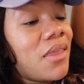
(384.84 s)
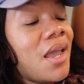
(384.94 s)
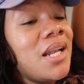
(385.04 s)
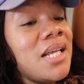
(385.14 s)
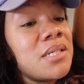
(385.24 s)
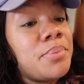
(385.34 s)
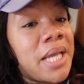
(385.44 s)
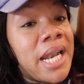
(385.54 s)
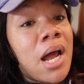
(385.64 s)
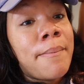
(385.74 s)
I need to
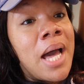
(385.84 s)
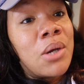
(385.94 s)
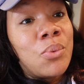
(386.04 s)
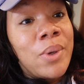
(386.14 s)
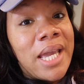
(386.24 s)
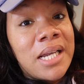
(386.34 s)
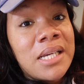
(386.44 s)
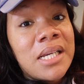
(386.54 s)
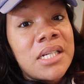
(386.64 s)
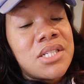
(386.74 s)
plan out my
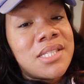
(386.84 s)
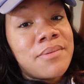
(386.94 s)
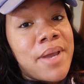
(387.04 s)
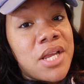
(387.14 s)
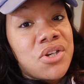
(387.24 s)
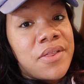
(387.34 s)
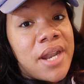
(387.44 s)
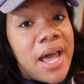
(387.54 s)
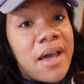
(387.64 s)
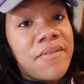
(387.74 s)
week just to make sure
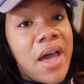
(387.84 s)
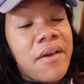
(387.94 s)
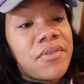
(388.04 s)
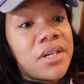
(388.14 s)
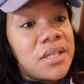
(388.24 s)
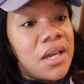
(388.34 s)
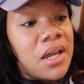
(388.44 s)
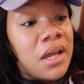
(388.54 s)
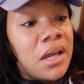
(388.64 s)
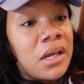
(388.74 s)
that I have
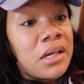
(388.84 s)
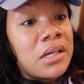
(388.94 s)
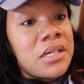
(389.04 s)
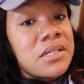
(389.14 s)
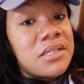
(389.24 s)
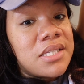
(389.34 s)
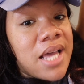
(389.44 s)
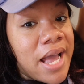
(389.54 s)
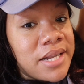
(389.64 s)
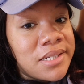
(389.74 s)
everything
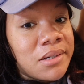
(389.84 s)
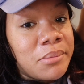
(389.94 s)
set,